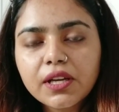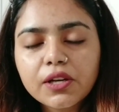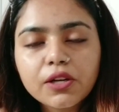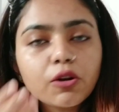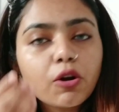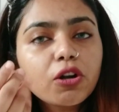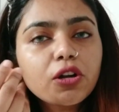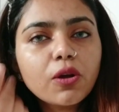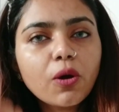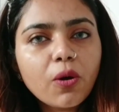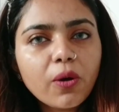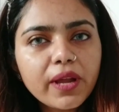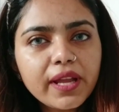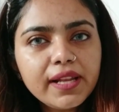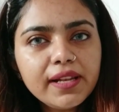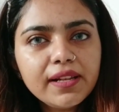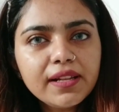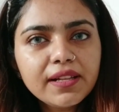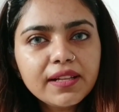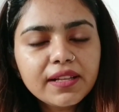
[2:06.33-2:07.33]
Not
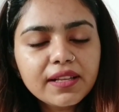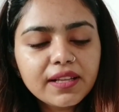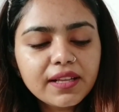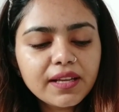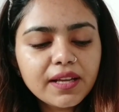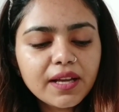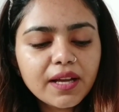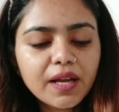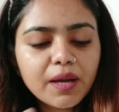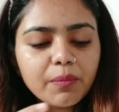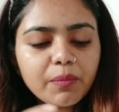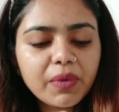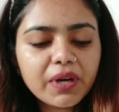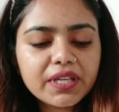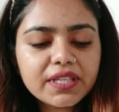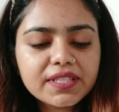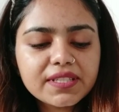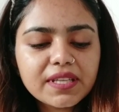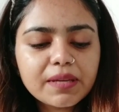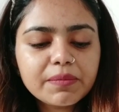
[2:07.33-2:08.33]
oil,
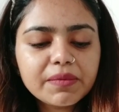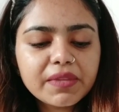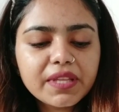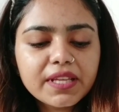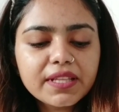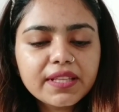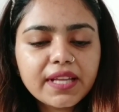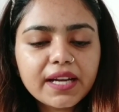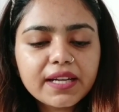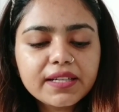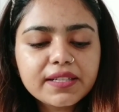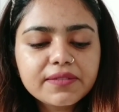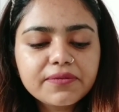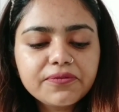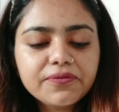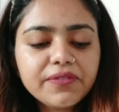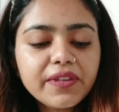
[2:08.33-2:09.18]
but something that